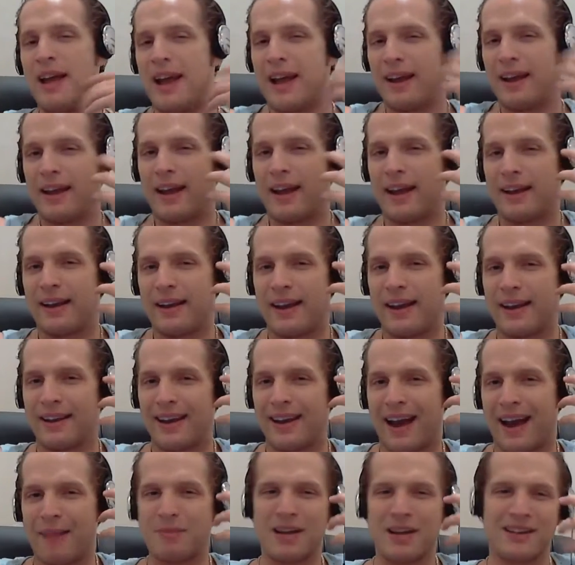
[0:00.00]
And
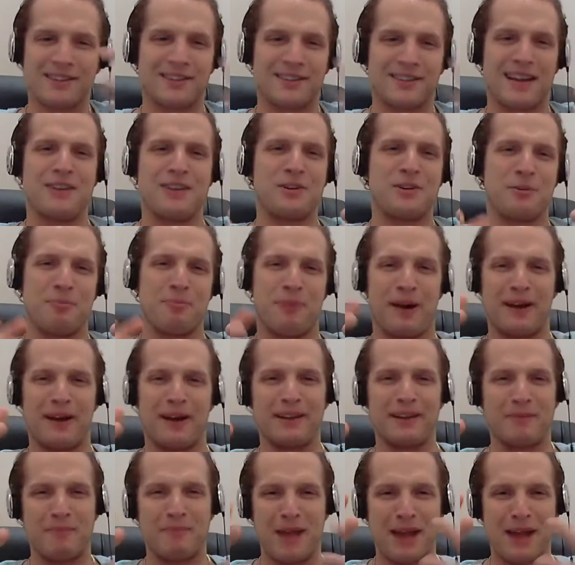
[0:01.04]
I'm not saying you're
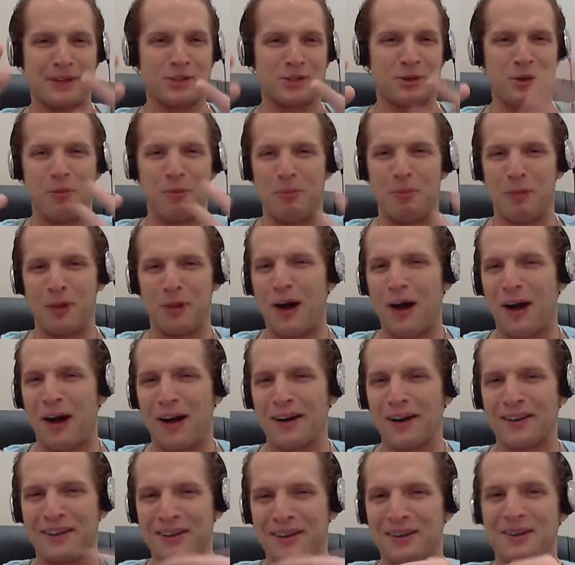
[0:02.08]
buying a magical
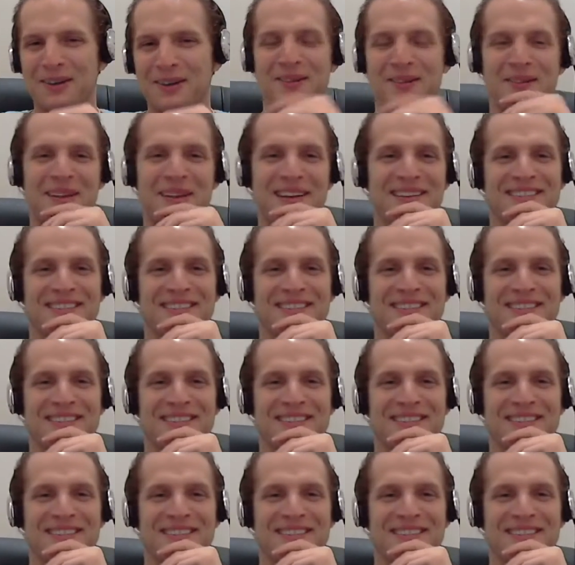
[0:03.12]
blog, you know what I mean?